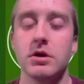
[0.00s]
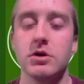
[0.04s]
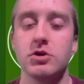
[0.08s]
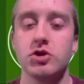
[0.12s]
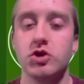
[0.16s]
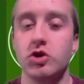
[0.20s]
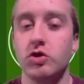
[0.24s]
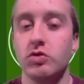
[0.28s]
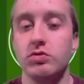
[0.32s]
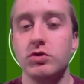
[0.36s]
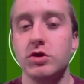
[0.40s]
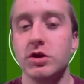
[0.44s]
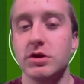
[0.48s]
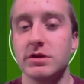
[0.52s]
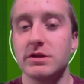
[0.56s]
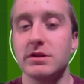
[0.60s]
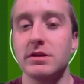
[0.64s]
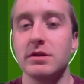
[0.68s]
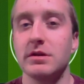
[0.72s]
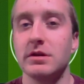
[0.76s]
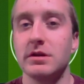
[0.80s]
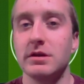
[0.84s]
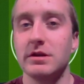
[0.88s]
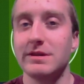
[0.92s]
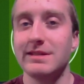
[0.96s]
to just
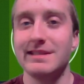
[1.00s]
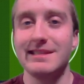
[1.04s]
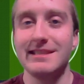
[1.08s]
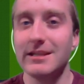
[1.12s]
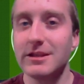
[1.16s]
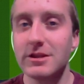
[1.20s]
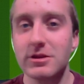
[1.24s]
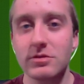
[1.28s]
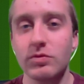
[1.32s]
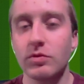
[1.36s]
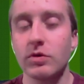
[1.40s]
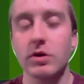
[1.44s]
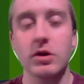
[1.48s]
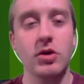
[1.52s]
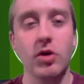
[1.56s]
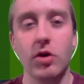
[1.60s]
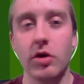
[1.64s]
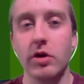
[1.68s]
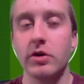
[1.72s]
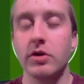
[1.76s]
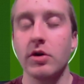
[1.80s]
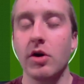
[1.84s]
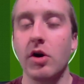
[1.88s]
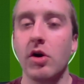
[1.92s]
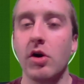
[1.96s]

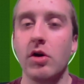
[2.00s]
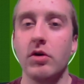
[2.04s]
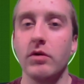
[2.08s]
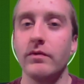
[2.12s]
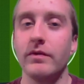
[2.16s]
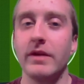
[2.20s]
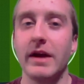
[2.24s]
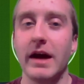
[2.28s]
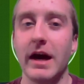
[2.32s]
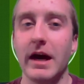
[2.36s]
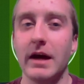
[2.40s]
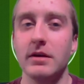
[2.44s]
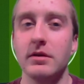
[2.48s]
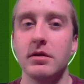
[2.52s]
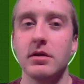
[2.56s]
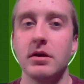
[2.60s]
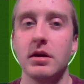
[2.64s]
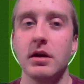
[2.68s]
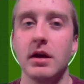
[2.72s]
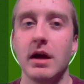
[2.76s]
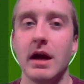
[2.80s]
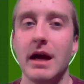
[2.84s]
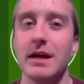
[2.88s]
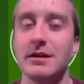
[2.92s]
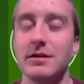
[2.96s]
disregard all of that
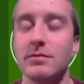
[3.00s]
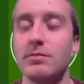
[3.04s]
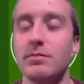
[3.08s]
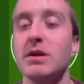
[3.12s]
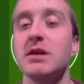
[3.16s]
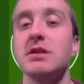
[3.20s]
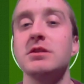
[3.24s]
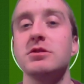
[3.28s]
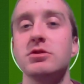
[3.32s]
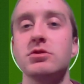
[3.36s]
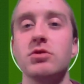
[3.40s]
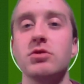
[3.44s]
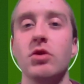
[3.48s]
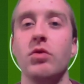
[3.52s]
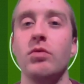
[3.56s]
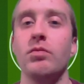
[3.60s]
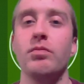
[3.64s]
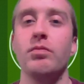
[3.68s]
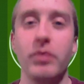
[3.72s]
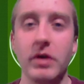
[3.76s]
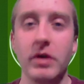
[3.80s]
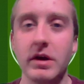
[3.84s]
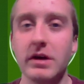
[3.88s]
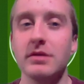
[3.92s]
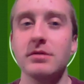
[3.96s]
and to be so
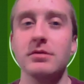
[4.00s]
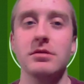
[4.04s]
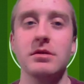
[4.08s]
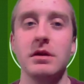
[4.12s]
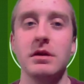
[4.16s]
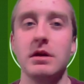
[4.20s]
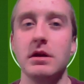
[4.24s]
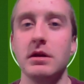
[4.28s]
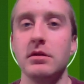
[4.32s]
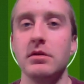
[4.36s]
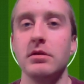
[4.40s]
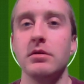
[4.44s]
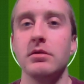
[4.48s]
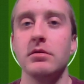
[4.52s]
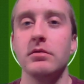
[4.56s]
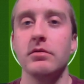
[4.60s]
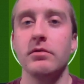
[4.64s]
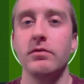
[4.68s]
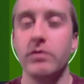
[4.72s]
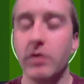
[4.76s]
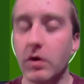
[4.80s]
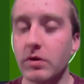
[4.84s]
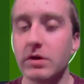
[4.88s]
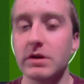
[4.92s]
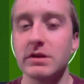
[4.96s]
blatantly
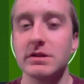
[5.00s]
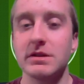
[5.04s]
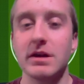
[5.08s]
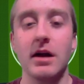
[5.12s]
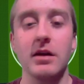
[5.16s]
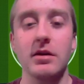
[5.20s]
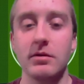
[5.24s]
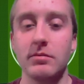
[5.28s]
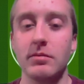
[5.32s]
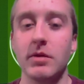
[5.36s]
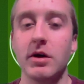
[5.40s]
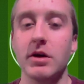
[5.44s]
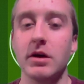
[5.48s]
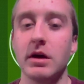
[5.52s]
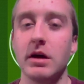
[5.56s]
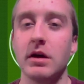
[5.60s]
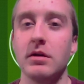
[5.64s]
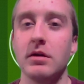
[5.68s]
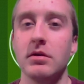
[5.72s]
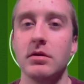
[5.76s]
focused on the money.